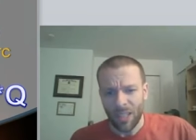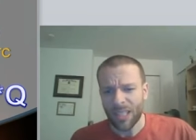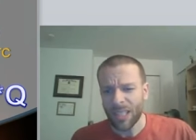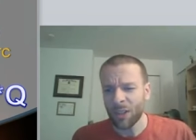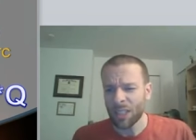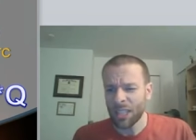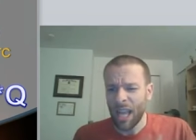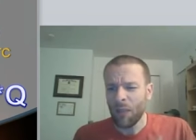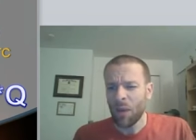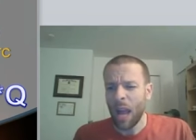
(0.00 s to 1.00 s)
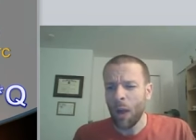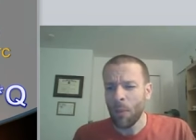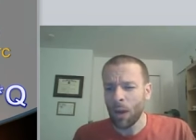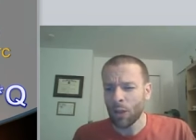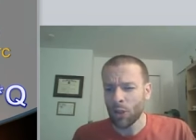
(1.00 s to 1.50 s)
to tell us exactly how
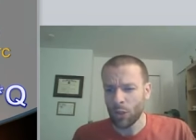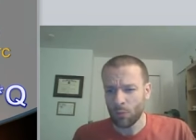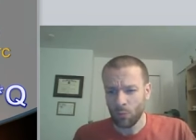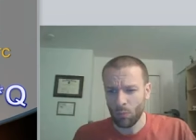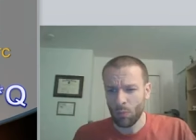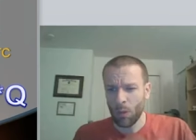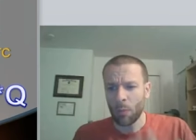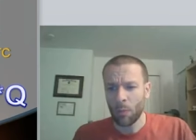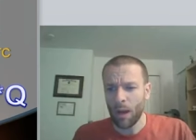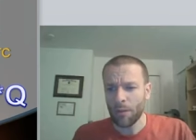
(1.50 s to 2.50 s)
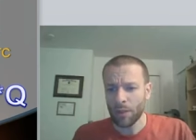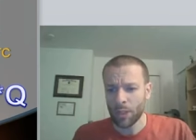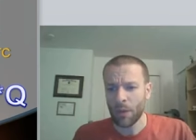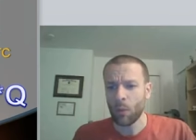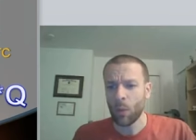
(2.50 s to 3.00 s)
much our profit's
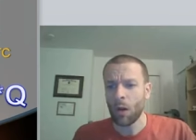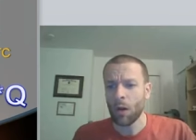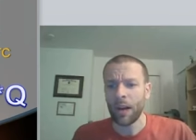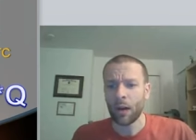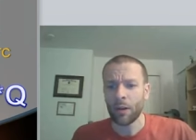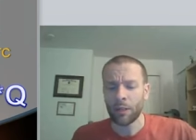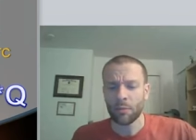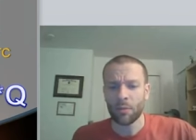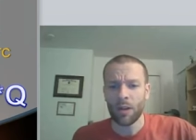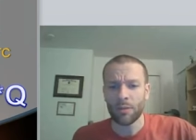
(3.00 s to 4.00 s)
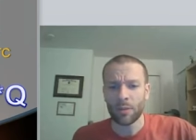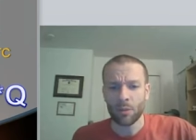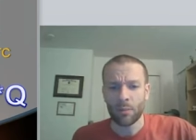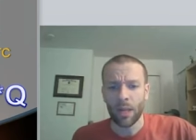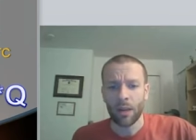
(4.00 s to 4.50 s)
going to be, where our area of profit
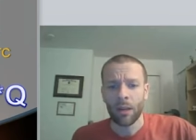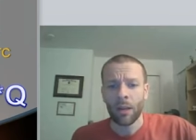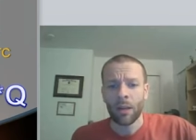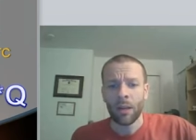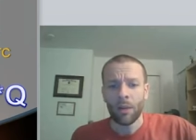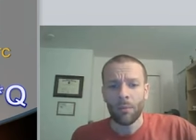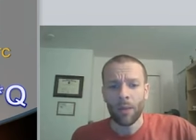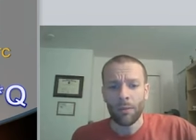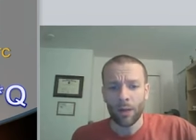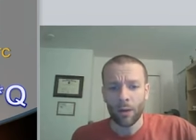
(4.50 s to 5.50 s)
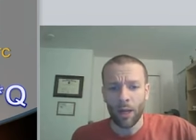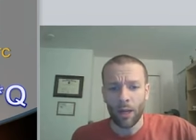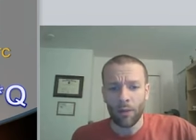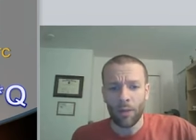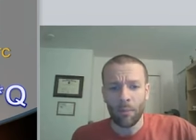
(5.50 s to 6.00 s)
will be, by figuring
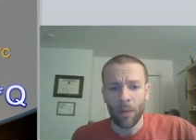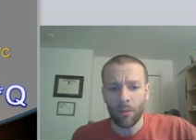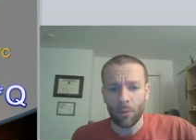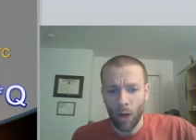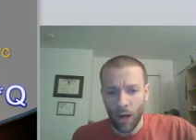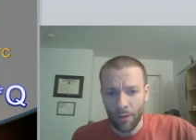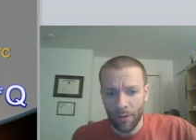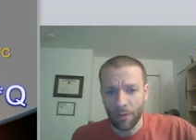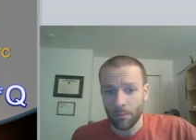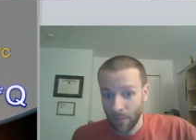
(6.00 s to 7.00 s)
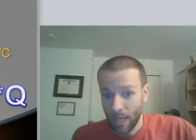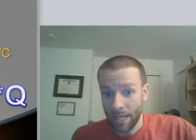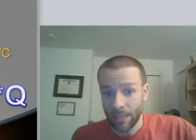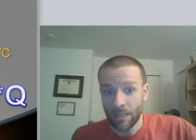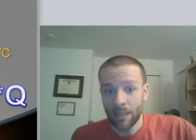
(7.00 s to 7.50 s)
out that profit,
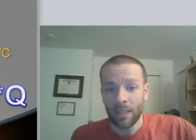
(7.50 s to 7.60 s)
PI,